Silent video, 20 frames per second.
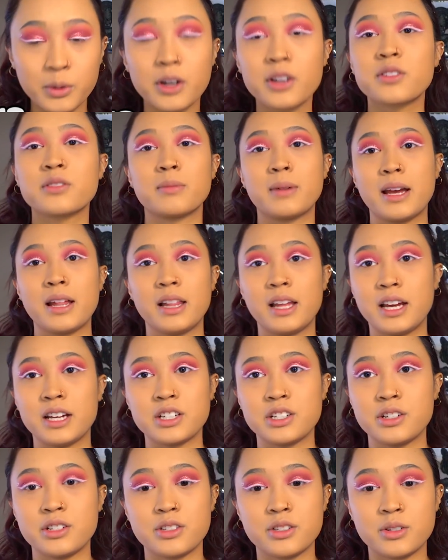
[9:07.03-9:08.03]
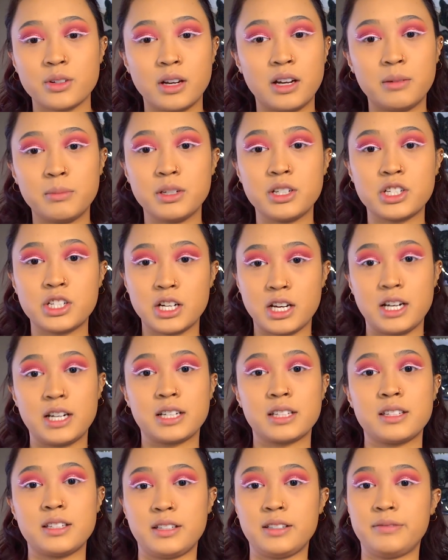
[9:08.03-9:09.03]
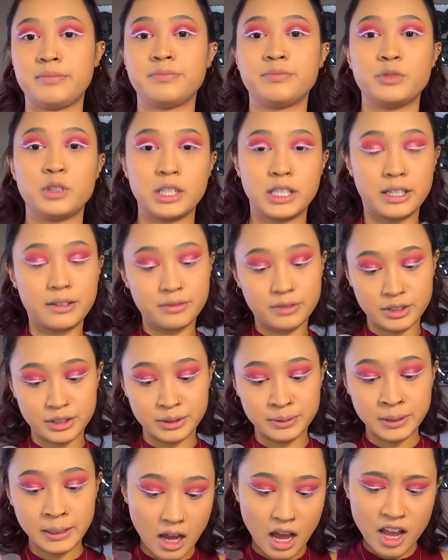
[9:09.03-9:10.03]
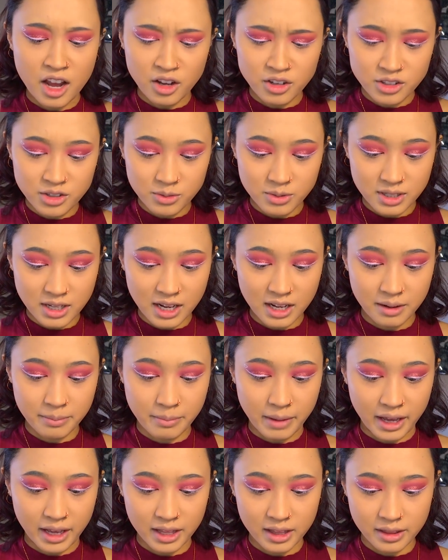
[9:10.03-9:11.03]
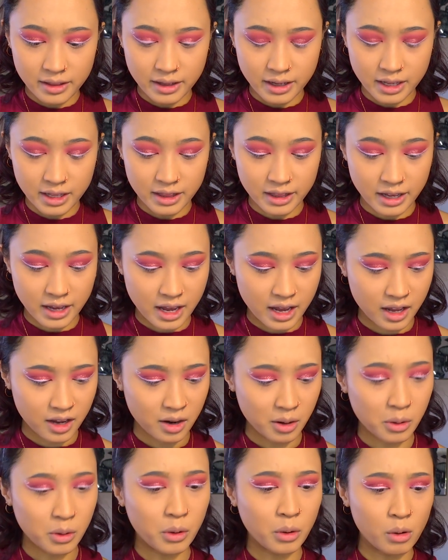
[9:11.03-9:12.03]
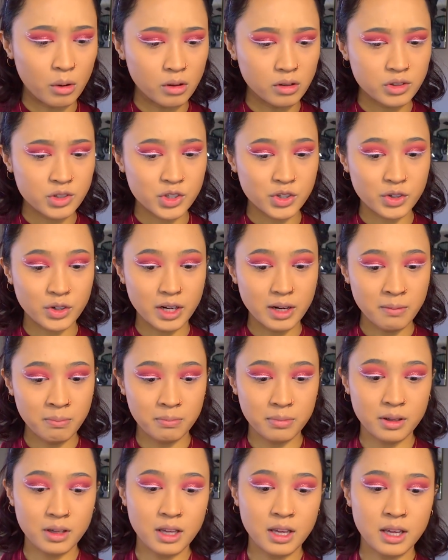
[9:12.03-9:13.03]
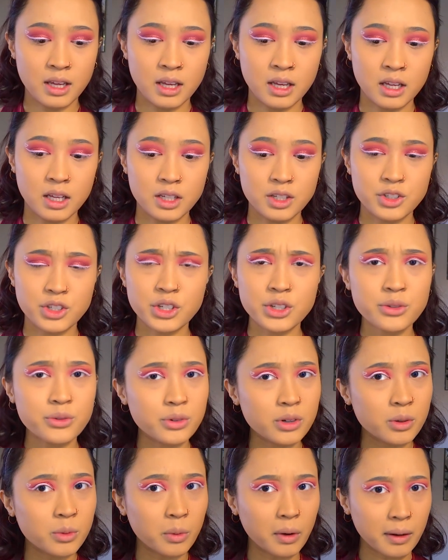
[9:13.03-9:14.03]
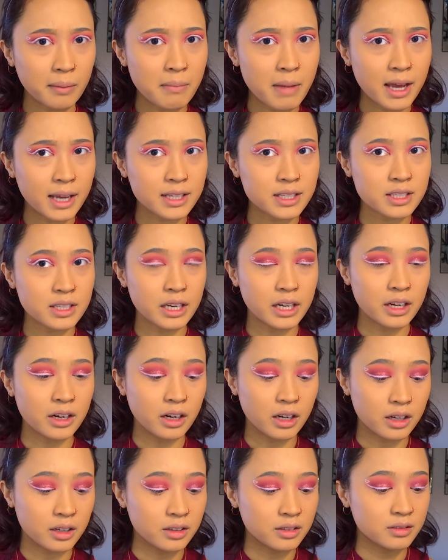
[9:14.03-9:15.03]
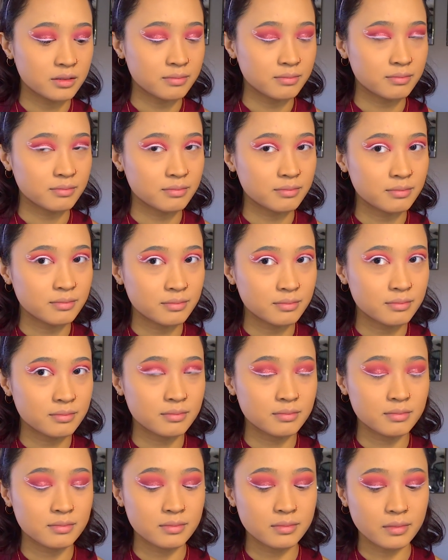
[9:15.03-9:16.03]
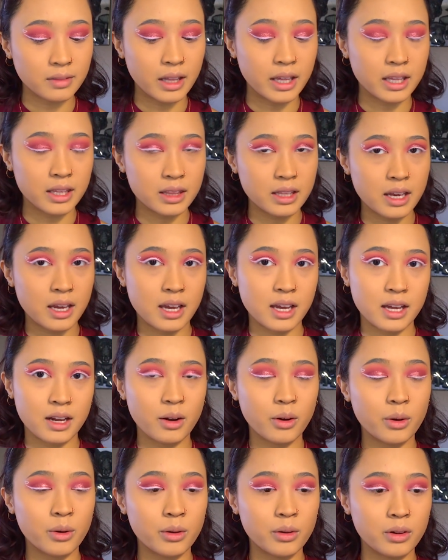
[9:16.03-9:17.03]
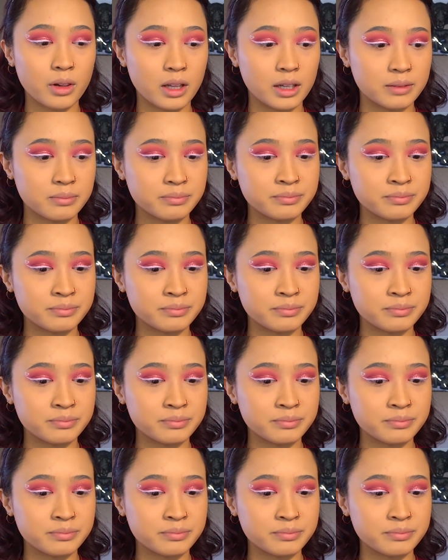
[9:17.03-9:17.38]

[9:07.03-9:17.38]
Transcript: works for my lashes, so I'll be shocked and whatever. I also was kind of mad that they had a whole trip just for one mascara. Like they had a whole